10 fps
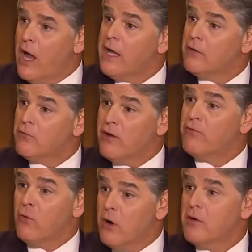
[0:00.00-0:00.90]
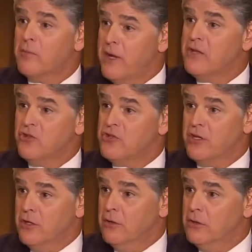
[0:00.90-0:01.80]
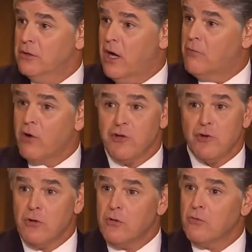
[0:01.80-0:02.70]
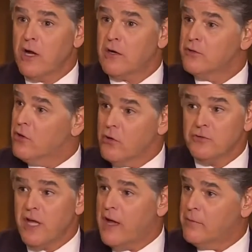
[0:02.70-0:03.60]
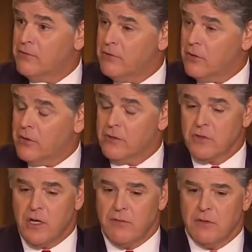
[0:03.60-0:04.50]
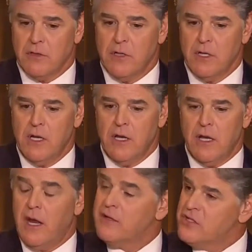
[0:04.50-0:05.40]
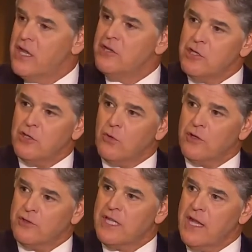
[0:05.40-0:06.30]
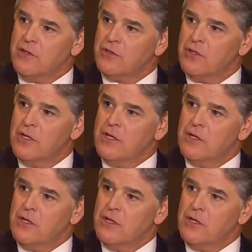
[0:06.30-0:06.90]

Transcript: I had read 400 pages on you. I read your whole record, your whole time in Florida as governor, and I said to you on stage,